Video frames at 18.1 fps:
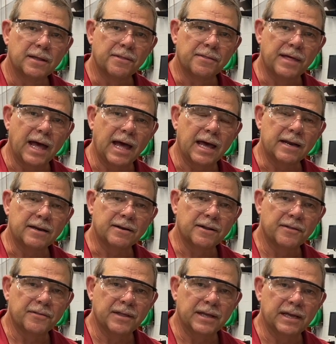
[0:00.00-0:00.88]
that
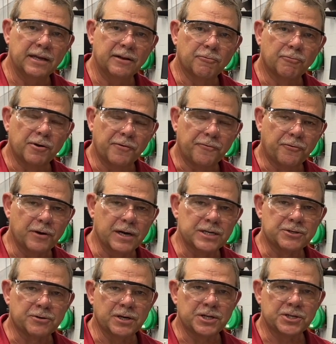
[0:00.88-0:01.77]
the
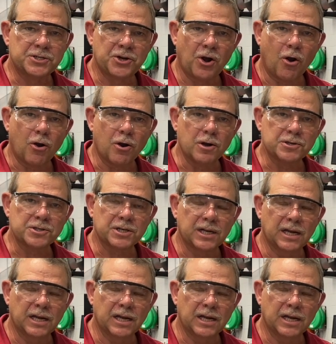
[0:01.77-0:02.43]
refrigerant charge